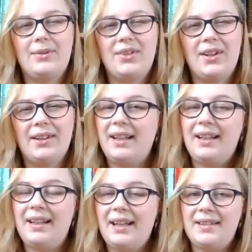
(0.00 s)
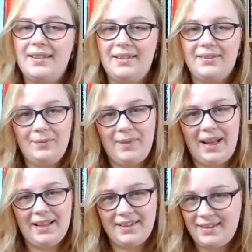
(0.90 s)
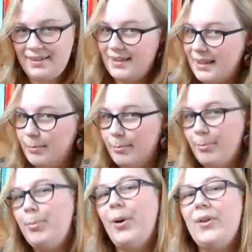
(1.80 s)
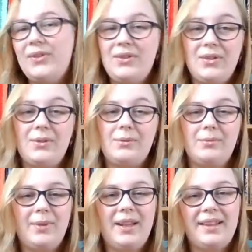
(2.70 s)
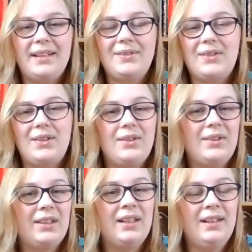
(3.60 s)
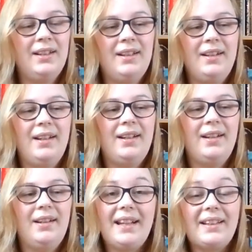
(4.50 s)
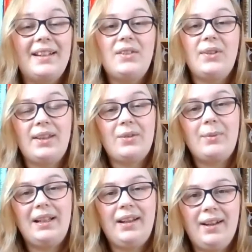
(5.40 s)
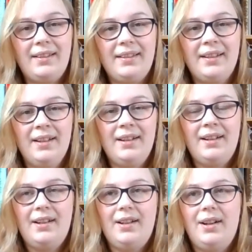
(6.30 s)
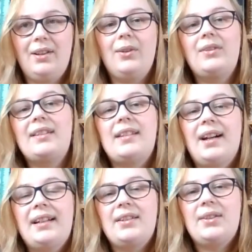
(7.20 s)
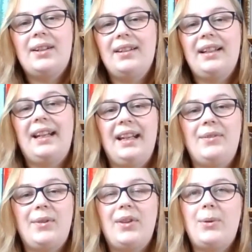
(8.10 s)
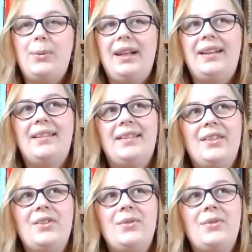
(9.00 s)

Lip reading: Charlie has this bond with Algernon. And I enjoyed that we learned alongside of Charlie, even though we can